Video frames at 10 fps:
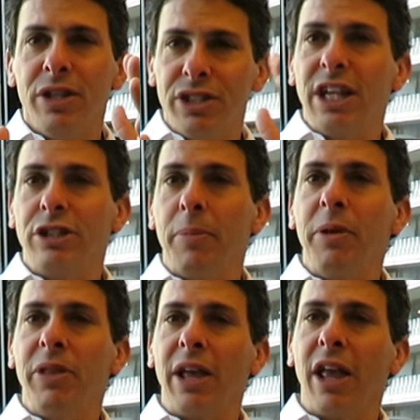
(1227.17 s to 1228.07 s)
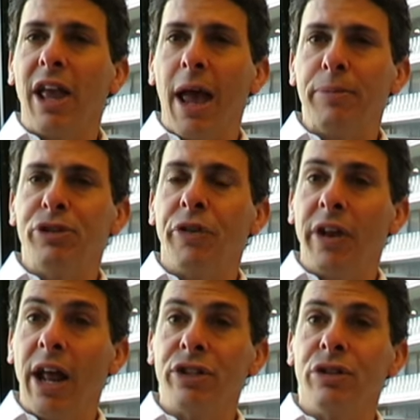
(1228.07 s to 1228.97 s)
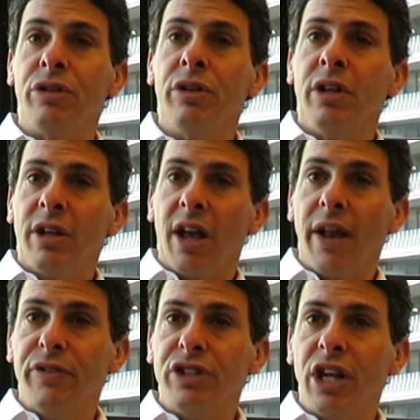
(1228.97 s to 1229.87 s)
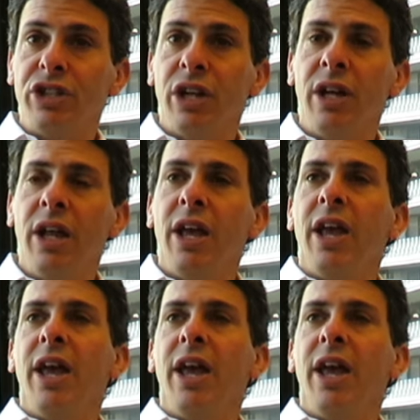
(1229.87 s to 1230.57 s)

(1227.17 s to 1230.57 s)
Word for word: say something that can capture the national conversation.